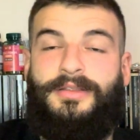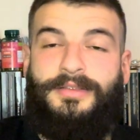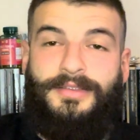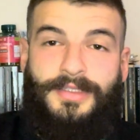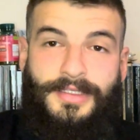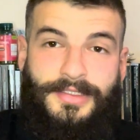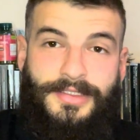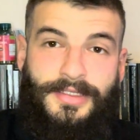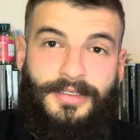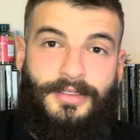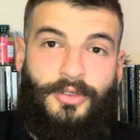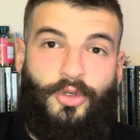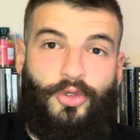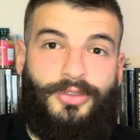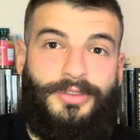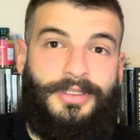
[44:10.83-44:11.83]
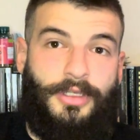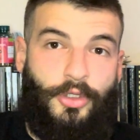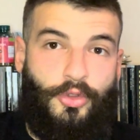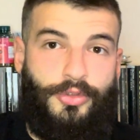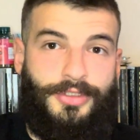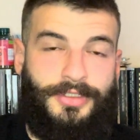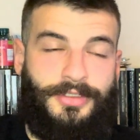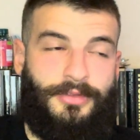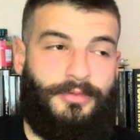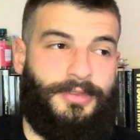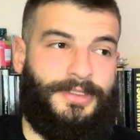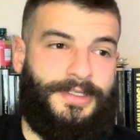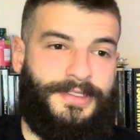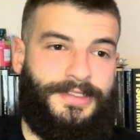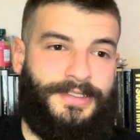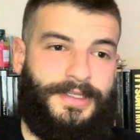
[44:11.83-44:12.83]
Does it look delusional when
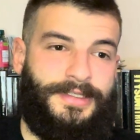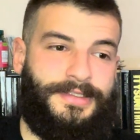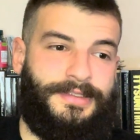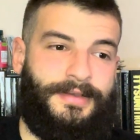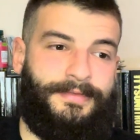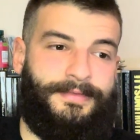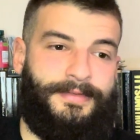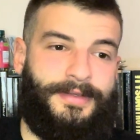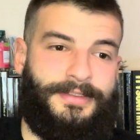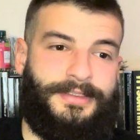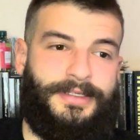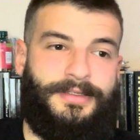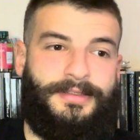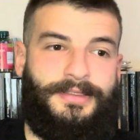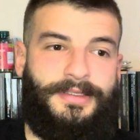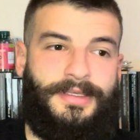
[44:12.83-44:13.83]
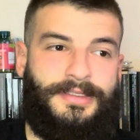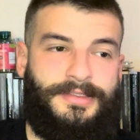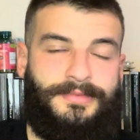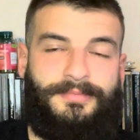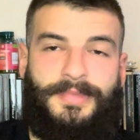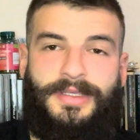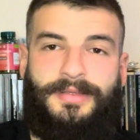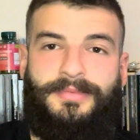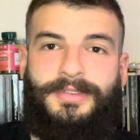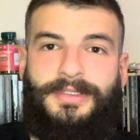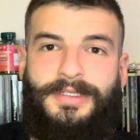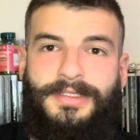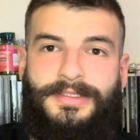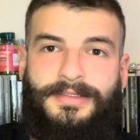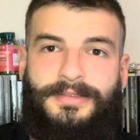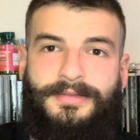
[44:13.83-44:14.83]
I say stuff like that? Yes, maybe
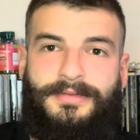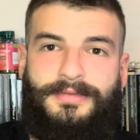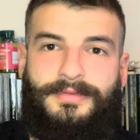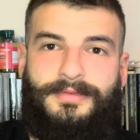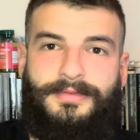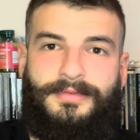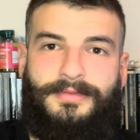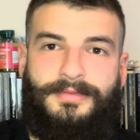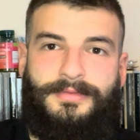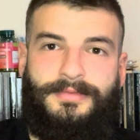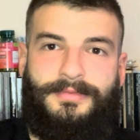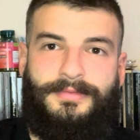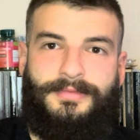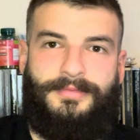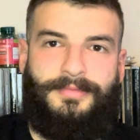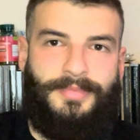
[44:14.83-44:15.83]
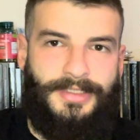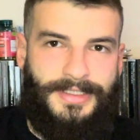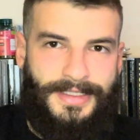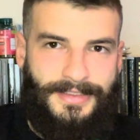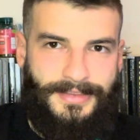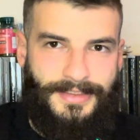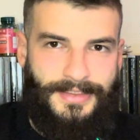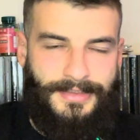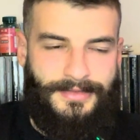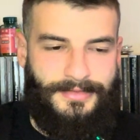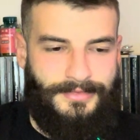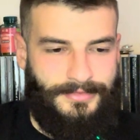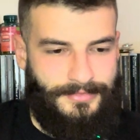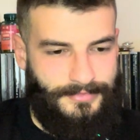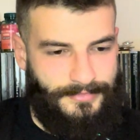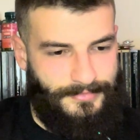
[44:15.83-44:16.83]
yes. But then again,
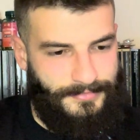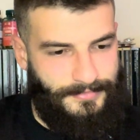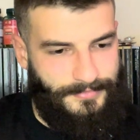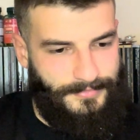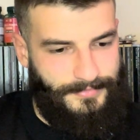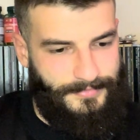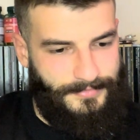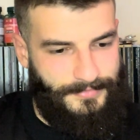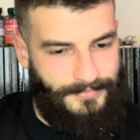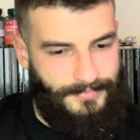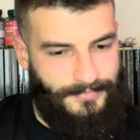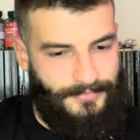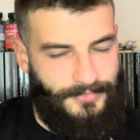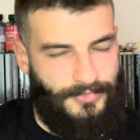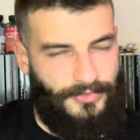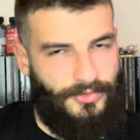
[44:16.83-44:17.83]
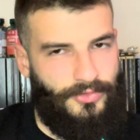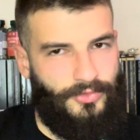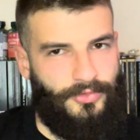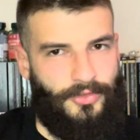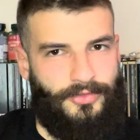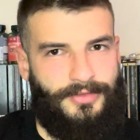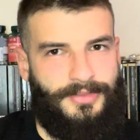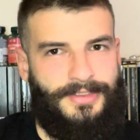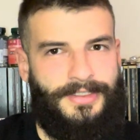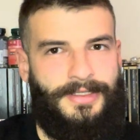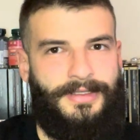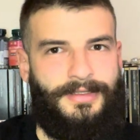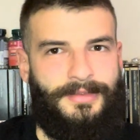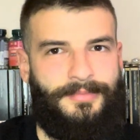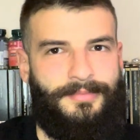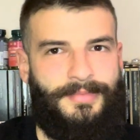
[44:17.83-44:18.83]
do not
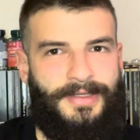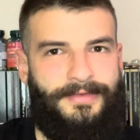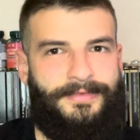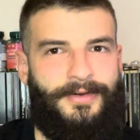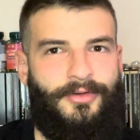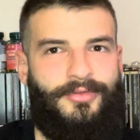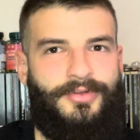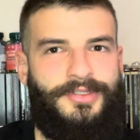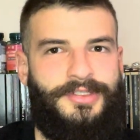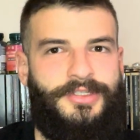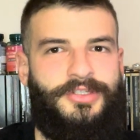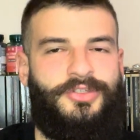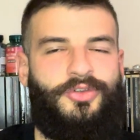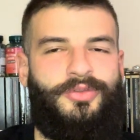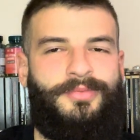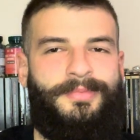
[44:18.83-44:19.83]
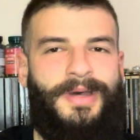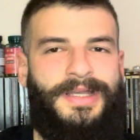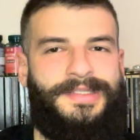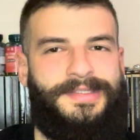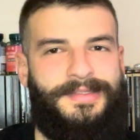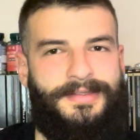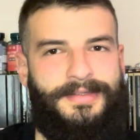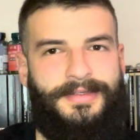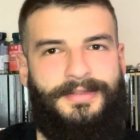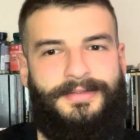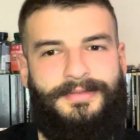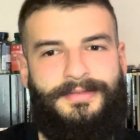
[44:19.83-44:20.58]
care. My focus is on mastery.